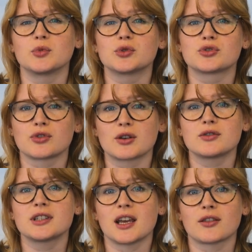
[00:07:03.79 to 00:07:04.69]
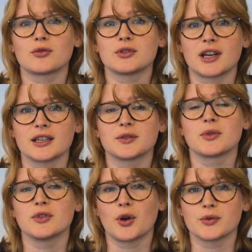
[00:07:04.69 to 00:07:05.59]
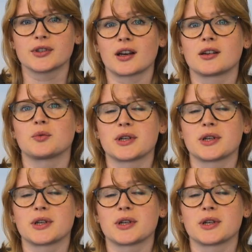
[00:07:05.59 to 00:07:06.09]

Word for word: will struggle to get through days with no sun in